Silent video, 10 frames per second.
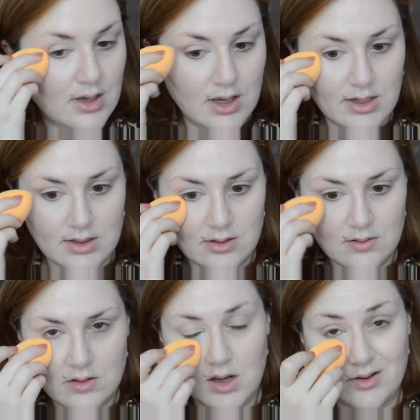and
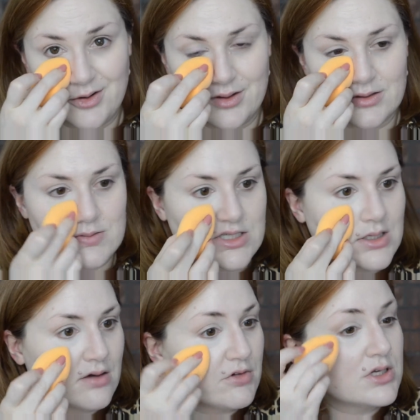not nearly as much
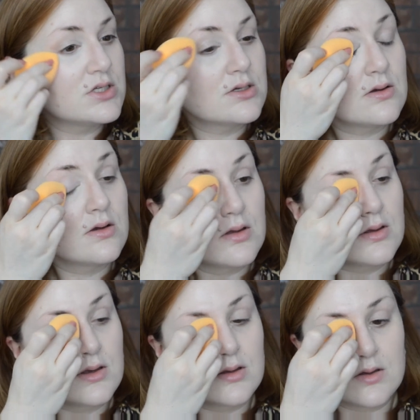coverage.
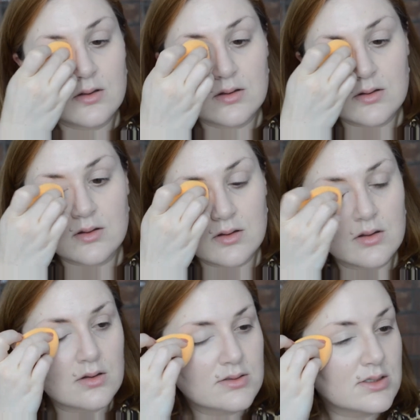
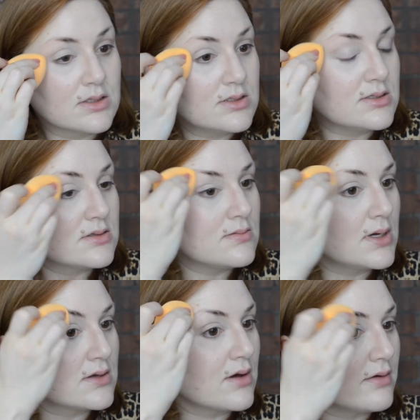Still a decent
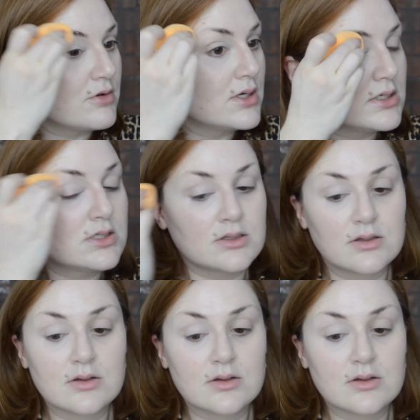amount of coverage.